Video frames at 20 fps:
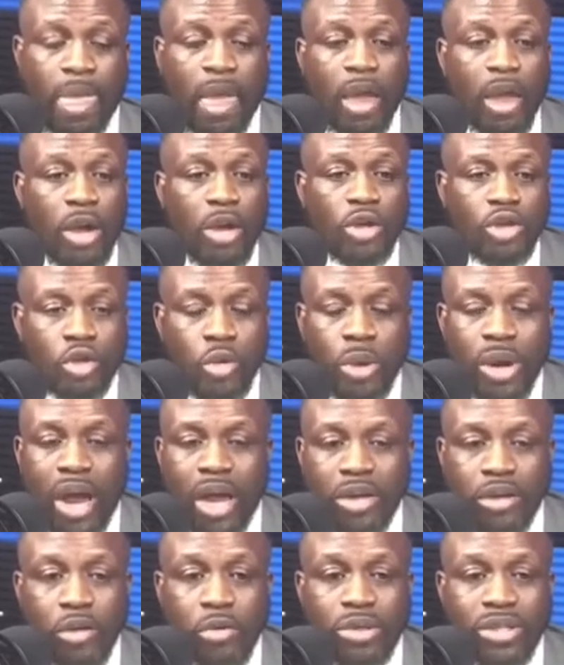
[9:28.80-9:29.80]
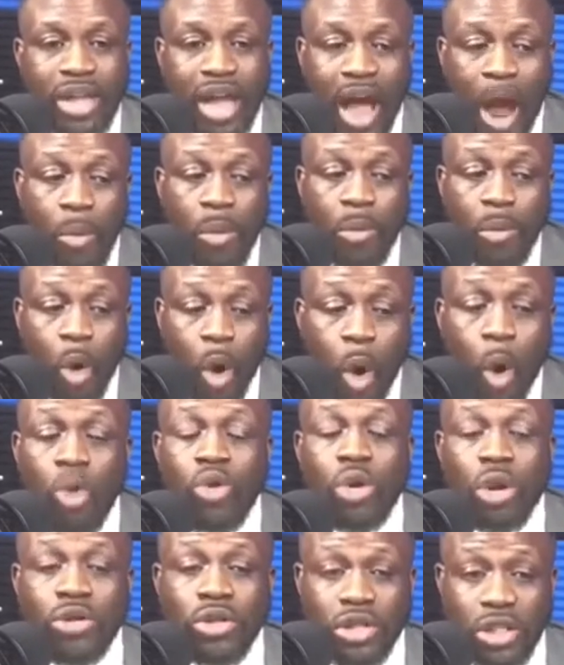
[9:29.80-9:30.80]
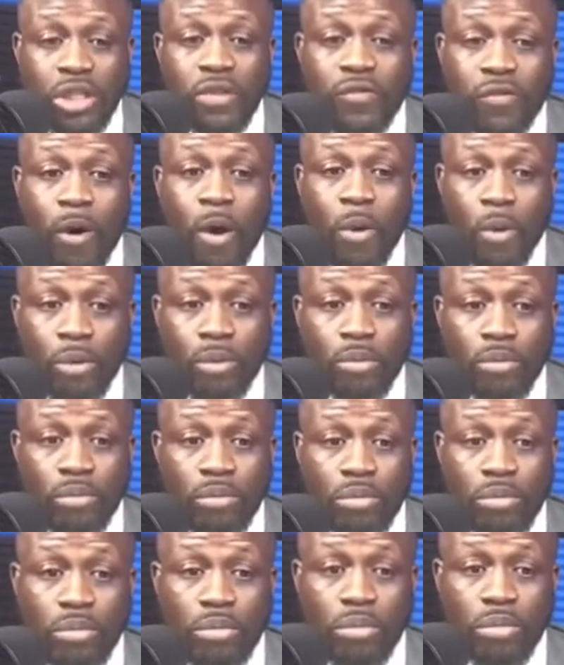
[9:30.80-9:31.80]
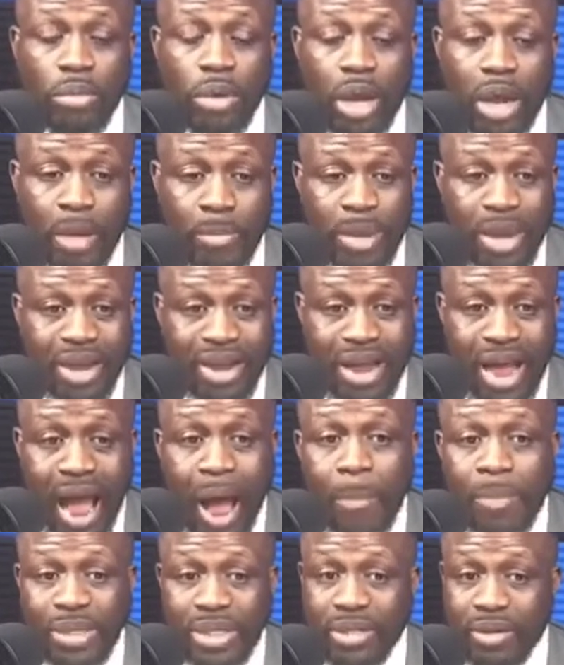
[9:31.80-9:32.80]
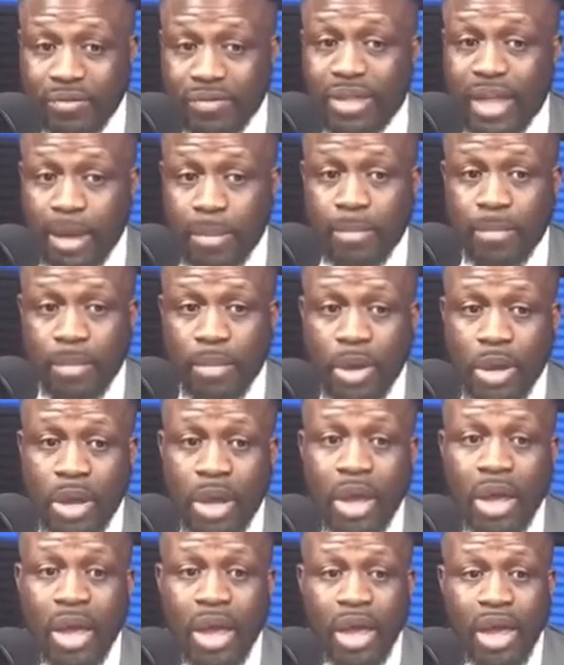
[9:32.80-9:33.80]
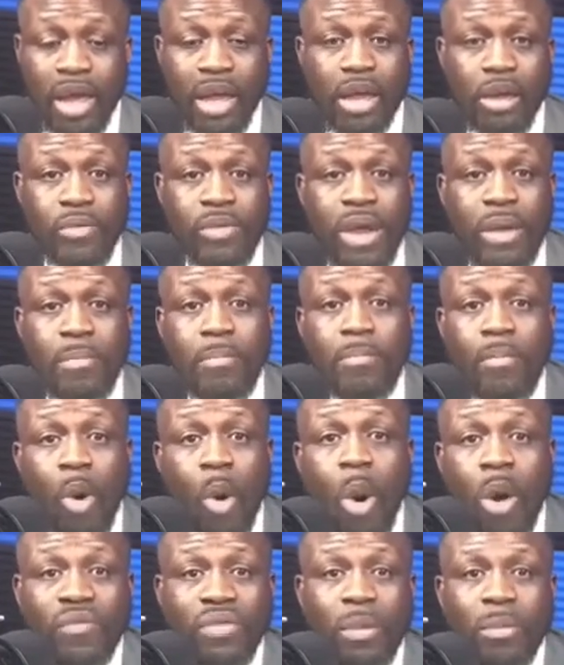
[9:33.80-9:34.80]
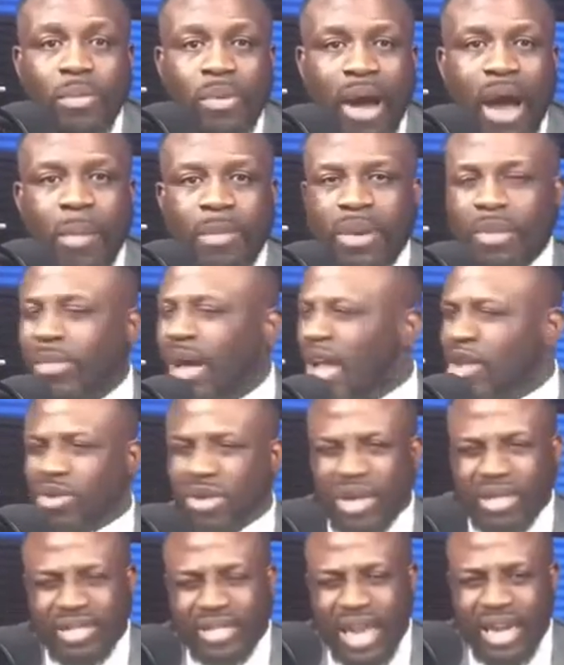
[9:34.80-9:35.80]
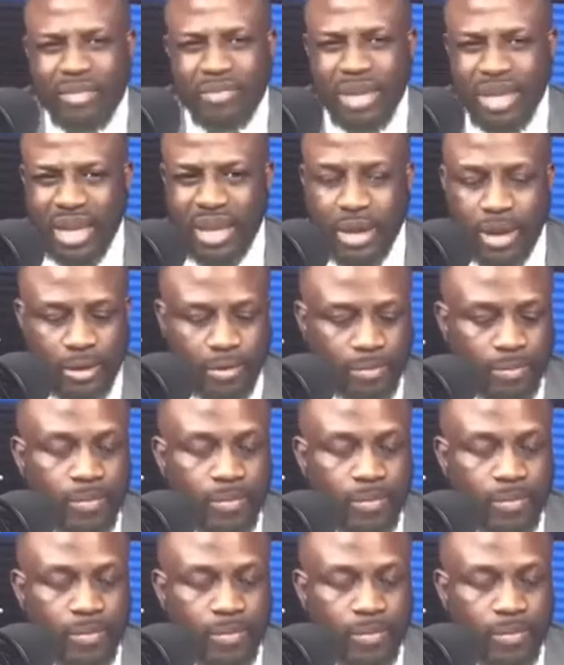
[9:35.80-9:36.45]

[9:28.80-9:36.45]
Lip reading: So what I do is I will hold on to this phone and make copies of them and create more of the problem. Are you understanding me here?